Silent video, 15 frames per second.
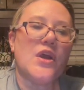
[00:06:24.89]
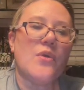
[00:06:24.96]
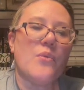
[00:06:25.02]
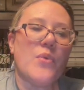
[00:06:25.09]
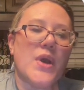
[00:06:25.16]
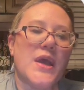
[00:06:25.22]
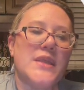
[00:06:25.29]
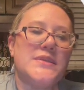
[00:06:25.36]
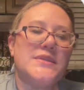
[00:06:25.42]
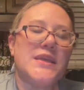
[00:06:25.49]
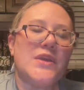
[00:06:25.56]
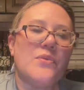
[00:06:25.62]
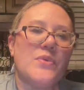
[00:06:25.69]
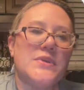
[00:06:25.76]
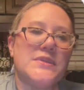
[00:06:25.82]
what
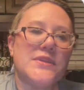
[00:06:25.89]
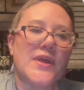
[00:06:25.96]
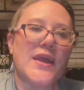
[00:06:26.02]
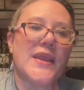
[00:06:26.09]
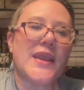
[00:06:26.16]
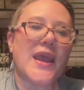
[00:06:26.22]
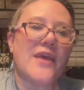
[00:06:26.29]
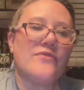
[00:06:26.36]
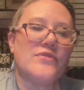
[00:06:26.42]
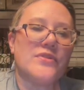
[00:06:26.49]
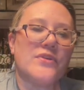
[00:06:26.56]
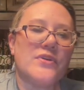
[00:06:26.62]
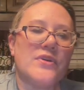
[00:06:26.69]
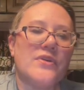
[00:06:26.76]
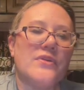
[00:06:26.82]
it was like
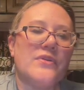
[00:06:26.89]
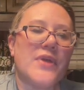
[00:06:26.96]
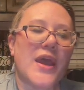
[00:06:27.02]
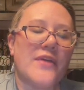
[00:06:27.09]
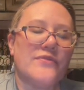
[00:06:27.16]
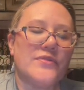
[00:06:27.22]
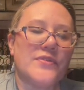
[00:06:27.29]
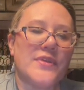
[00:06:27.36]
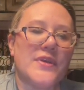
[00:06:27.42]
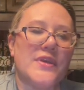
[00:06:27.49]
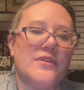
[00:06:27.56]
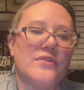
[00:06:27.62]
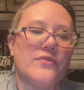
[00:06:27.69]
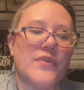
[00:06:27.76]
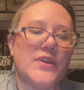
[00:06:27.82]
after the
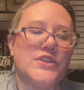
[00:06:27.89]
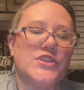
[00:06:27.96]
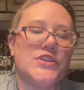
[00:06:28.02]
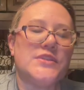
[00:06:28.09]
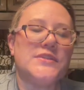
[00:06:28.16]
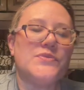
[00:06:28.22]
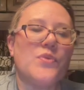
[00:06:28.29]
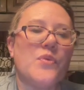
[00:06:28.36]
interventions.